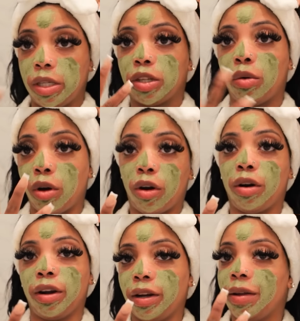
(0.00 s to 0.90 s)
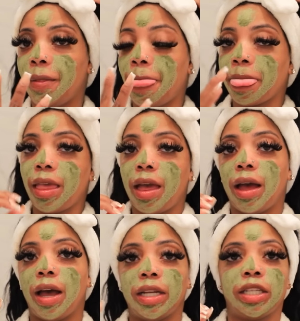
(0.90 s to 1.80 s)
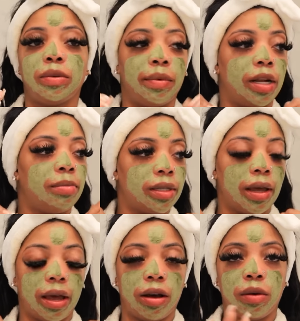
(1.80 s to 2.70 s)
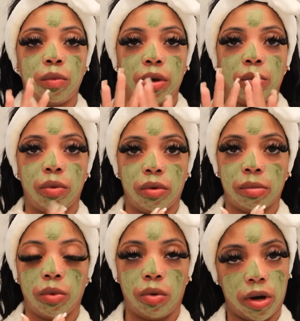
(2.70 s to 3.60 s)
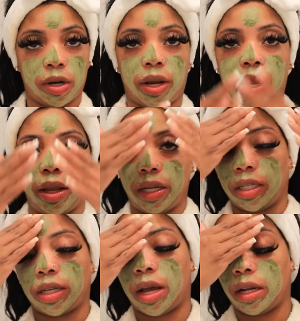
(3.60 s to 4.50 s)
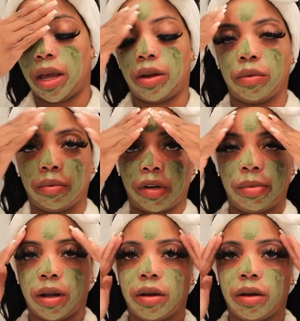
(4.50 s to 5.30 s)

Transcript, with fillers: be so hard. I just wet up a towel with warm water and then just kind of like rub it